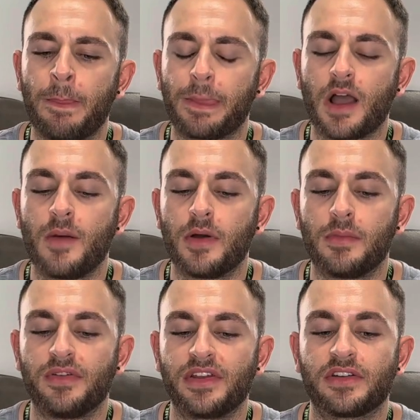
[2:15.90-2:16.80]
can't put
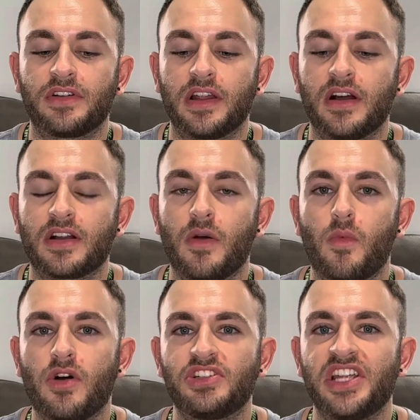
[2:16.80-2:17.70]
my finger in it, like a
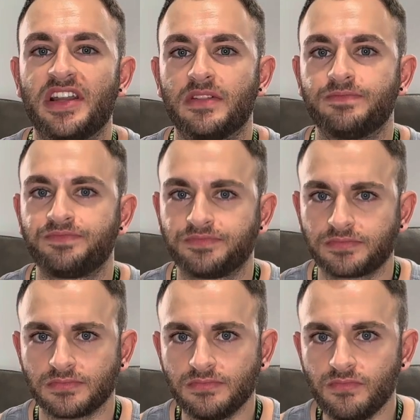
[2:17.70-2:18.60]
washing
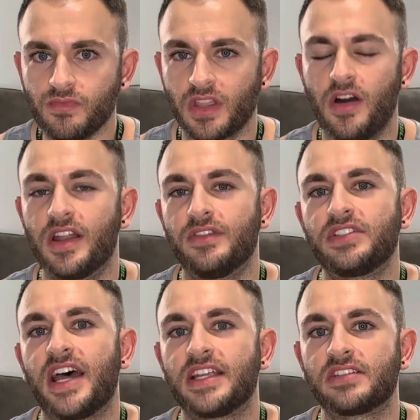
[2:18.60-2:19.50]
kind of
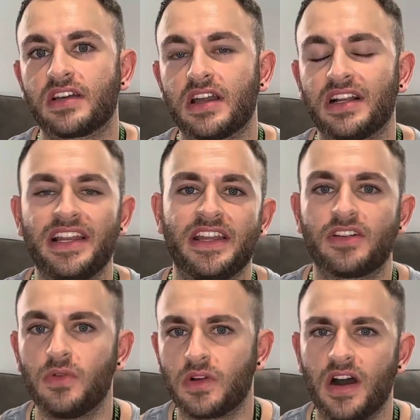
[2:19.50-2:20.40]
taste, like a
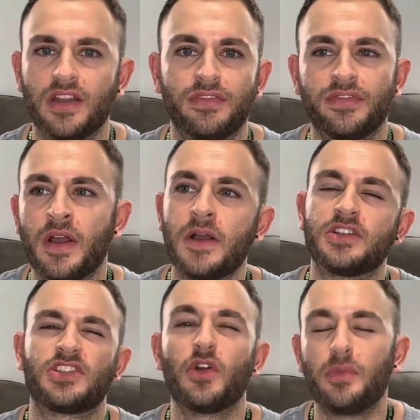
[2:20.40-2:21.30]
clinical kind of
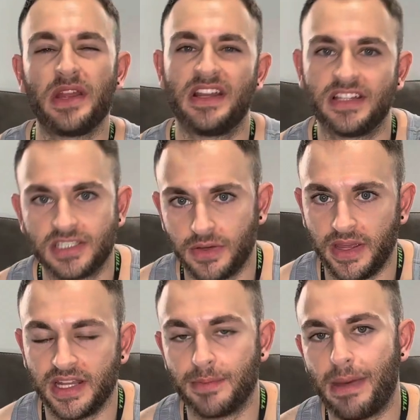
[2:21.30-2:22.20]
soapiness to it
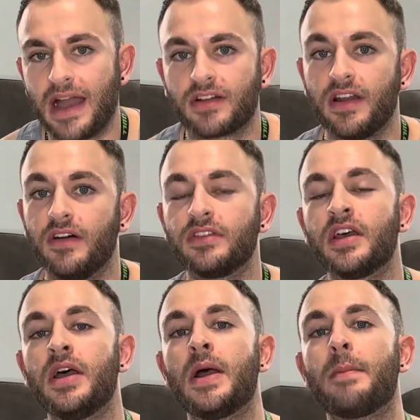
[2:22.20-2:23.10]
in the background,
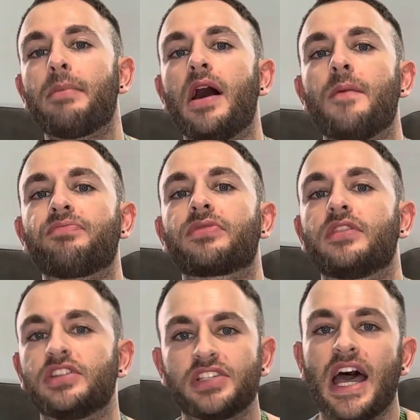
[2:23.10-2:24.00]
but
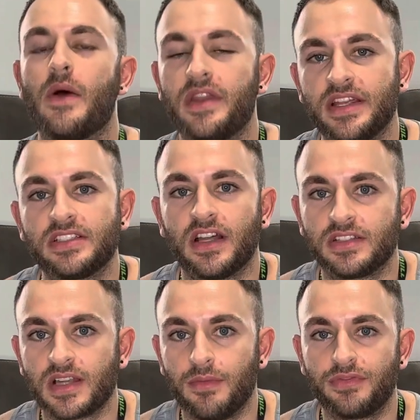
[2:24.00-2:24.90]
the sourness does
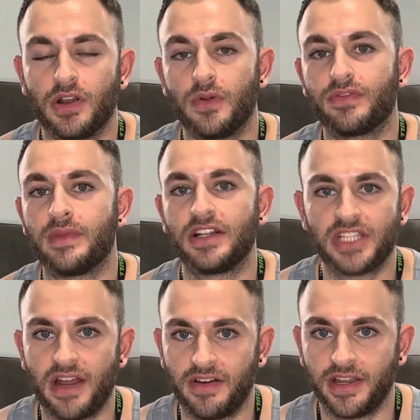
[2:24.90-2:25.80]
come through from that
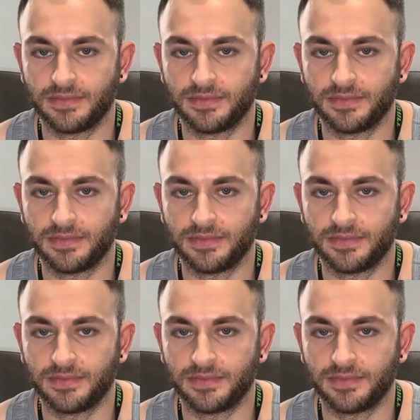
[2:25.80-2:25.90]
cherry,